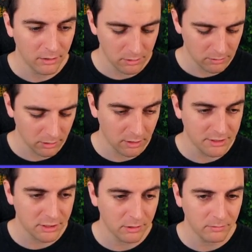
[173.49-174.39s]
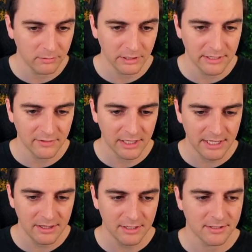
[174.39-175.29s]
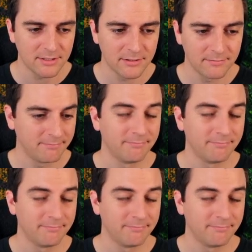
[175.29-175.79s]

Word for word: You can also leave it like this.